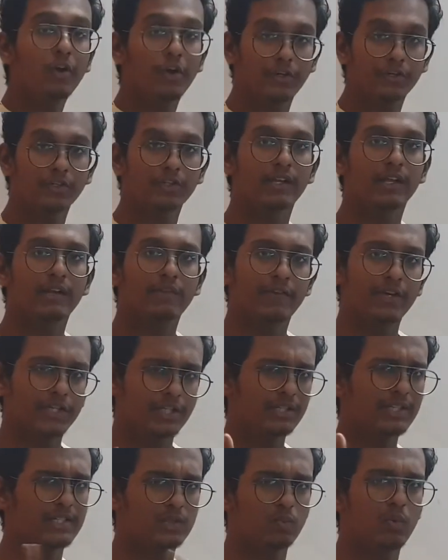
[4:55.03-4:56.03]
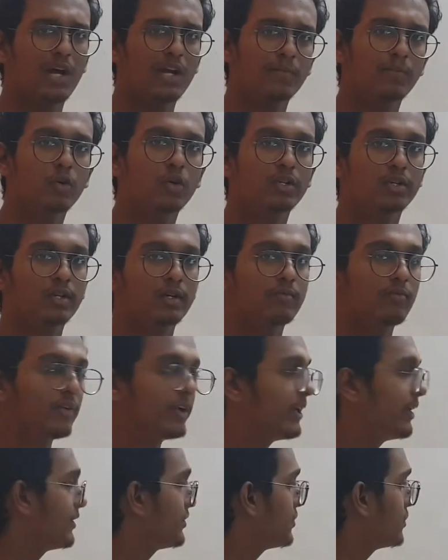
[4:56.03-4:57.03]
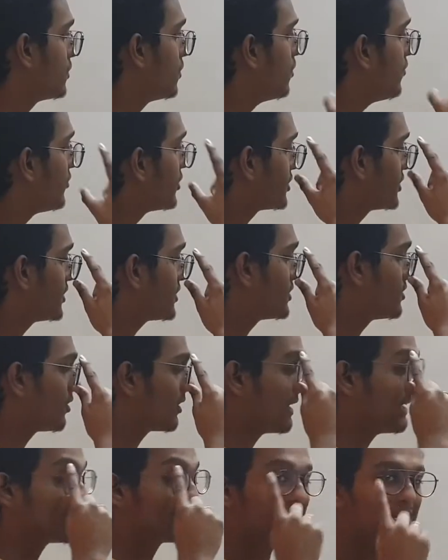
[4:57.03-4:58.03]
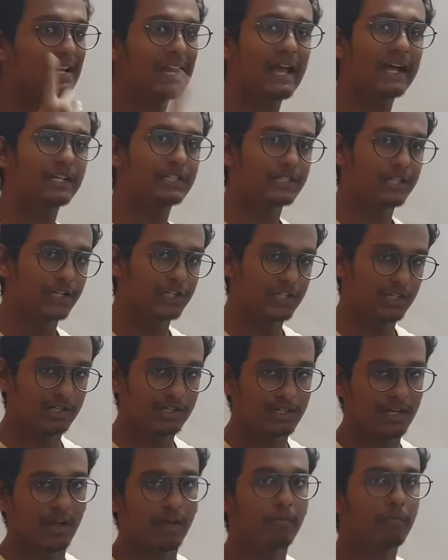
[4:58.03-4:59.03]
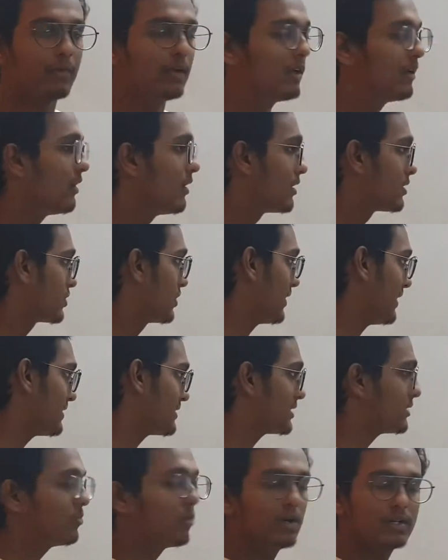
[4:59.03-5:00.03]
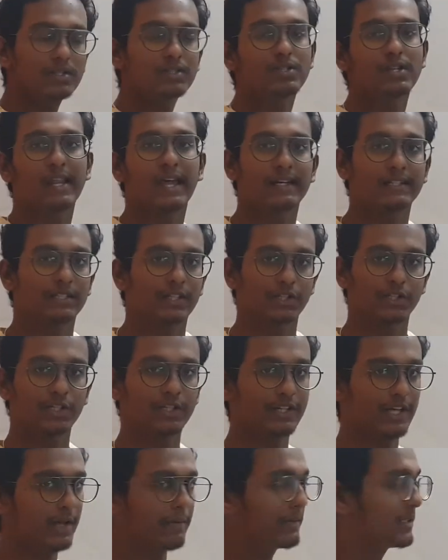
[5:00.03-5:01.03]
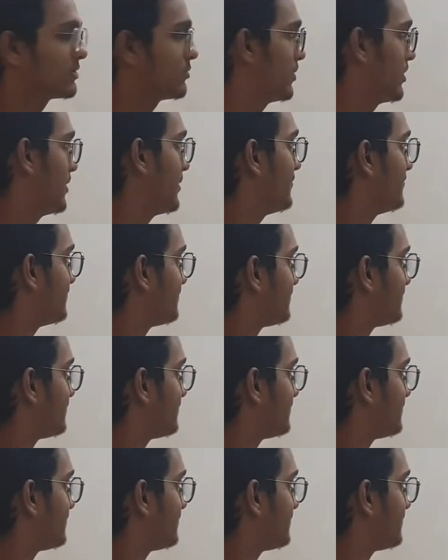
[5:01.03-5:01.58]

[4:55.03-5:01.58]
going to the derivation, there's one more term we need to know, which is known as relaxation time. So let's see what is relaxation time as well.